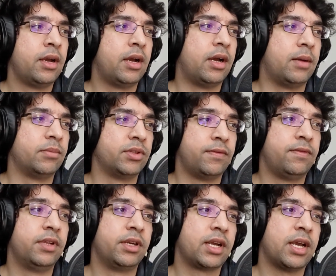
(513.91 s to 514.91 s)
So
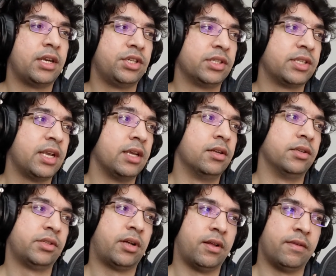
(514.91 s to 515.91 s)
Flynn kind of just
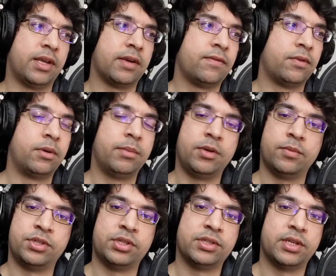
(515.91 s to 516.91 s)
handles all that for me,
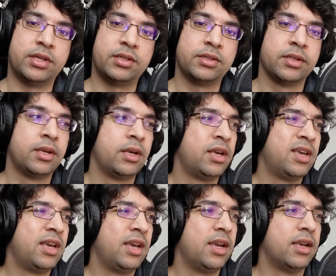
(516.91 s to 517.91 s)
which is nice.
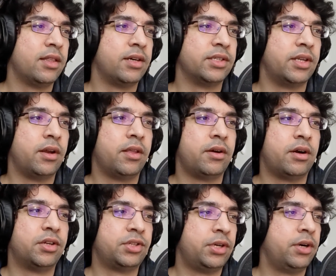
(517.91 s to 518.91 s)
And there's another
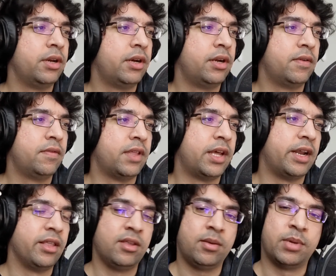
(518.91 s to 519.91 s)
alternative that
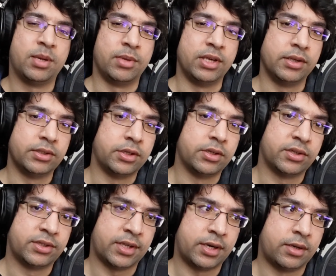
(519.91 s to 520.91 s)
I think might be easier
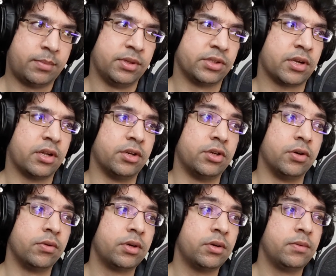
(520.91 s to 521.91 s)
to set up. It's called
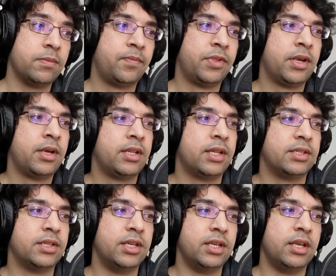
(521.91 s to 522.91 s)
Dokku.
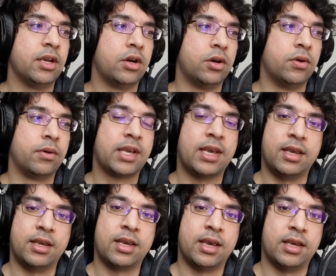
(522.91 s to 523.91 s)
That's
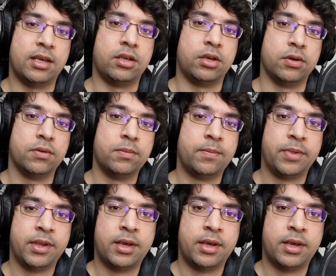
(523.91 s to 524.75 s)
Dokku.